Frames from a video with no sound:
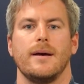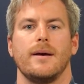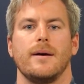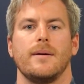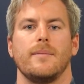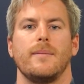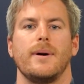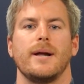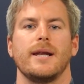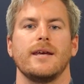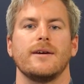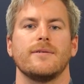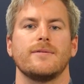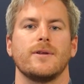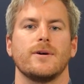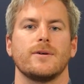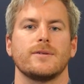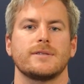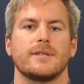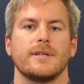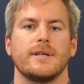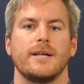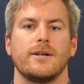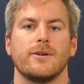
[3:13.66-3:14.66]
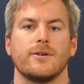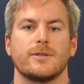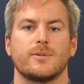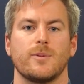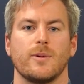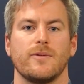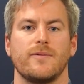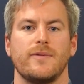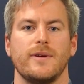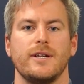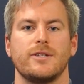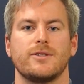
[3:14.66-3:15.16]
Many of those leaders
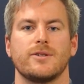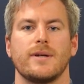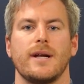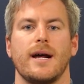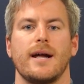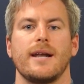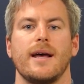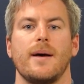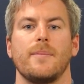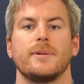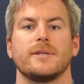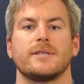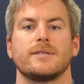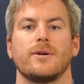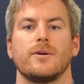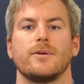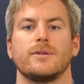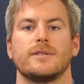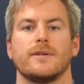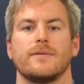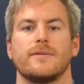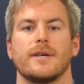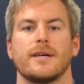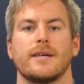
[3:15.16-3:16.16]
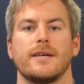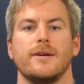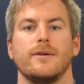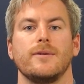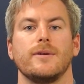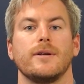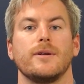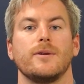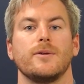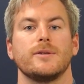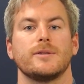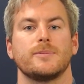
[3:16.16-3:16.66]
were featured on episodes of the
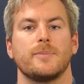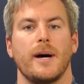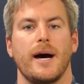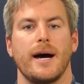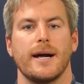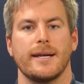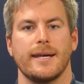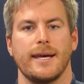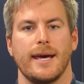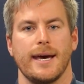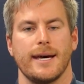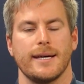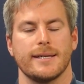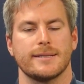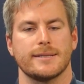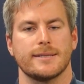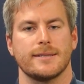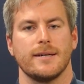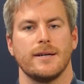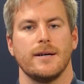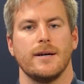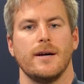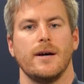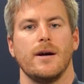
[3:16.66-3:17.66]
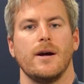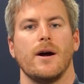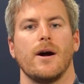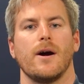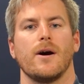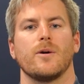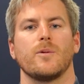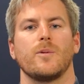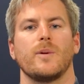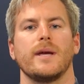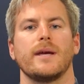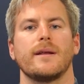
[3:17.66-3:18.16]
CUNA News Podcast,
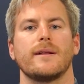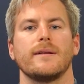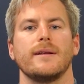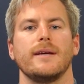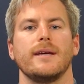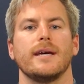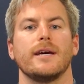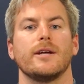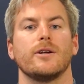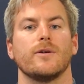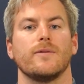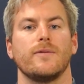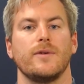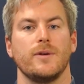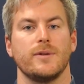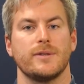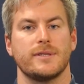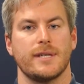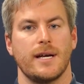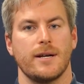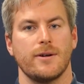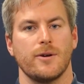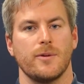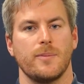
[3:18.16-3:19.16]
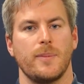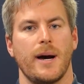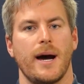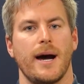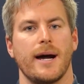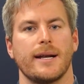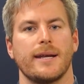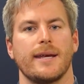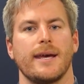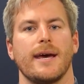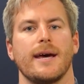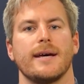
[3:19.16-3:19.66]
our weekly interview-centered
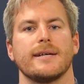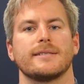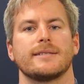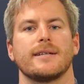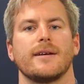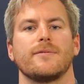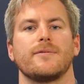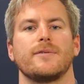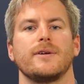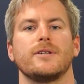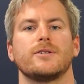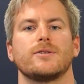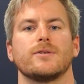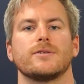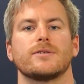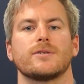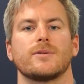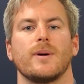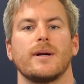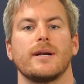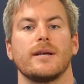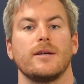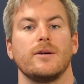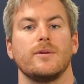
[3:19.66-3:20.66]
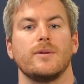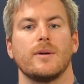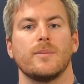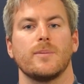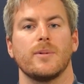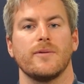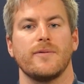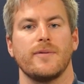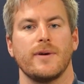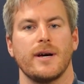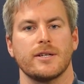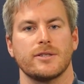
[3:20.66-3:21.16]
podcast that features credit union
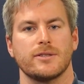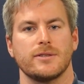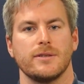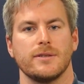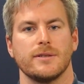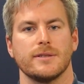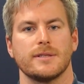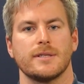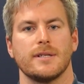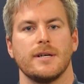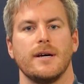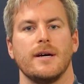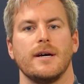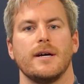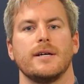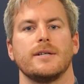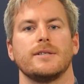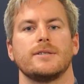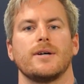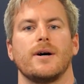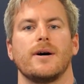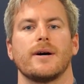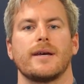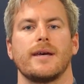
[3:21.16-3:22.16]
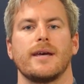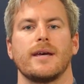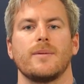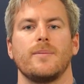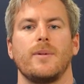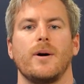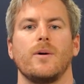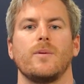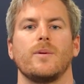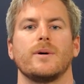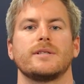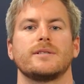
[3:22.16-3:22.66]
professionals talking
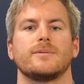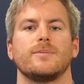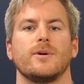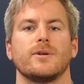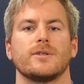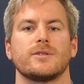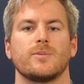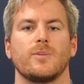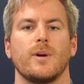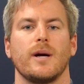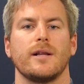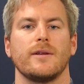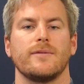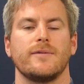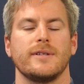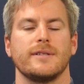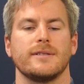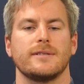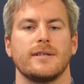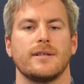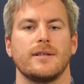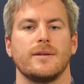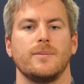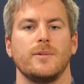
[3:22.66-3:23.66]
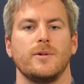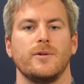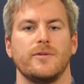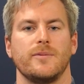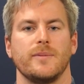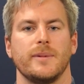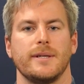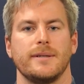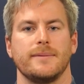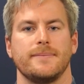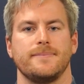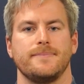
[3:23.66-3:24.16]
about what's most relevant to the
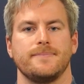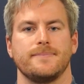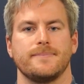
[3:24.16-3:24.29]
movement.